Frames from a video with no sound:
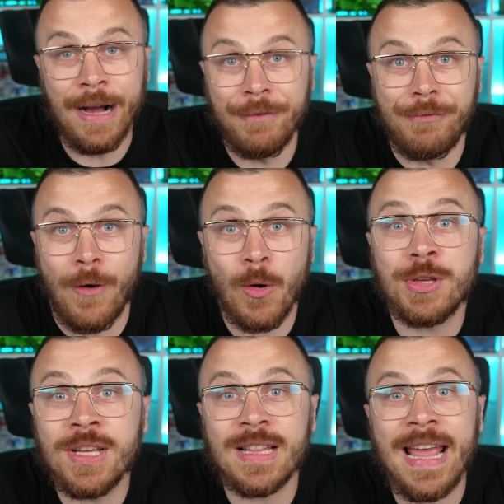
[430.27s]

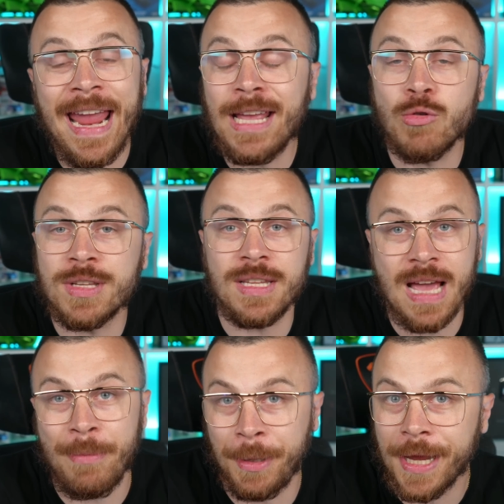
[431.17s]
unfortunately it was a
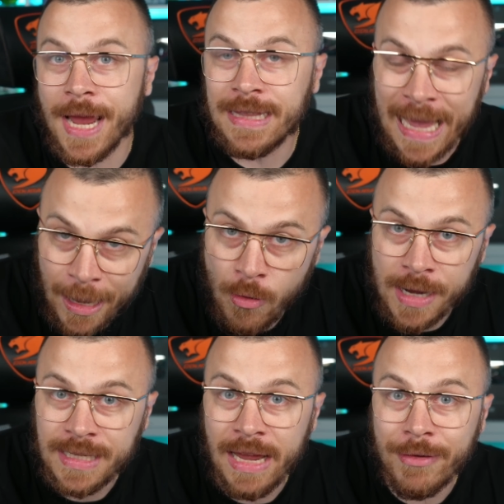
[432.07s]
duplicate.
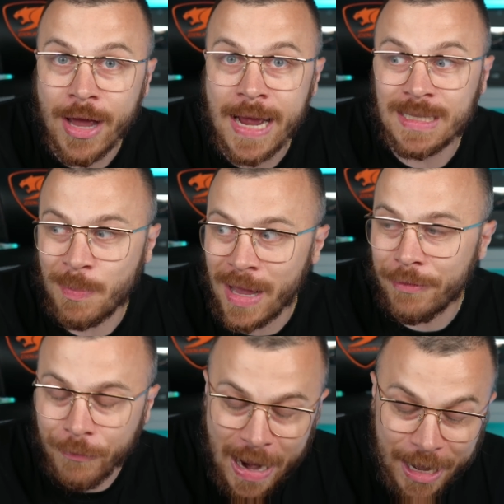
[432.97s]
Anyways, if you guys
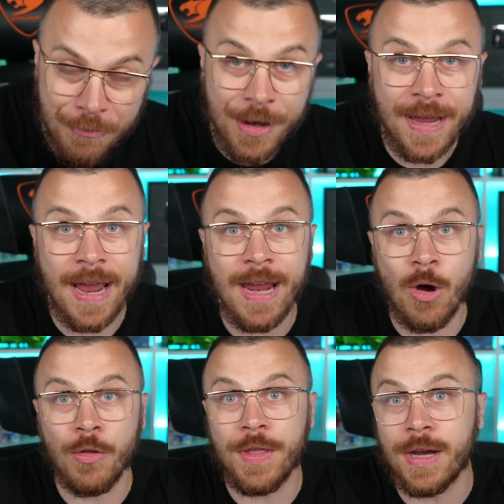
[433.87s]
spent 500k
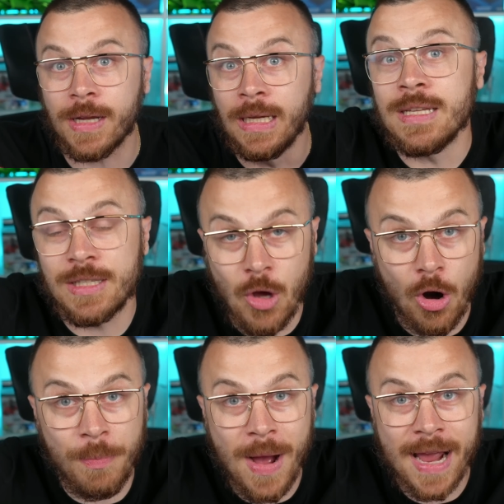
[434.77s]
on the
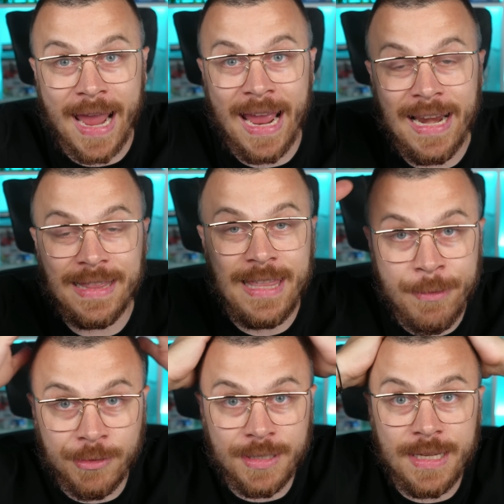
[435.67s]
store pack, Elite
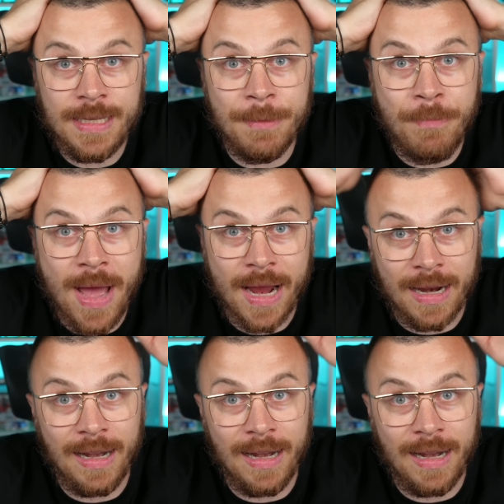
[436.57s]
Team of the Season pack,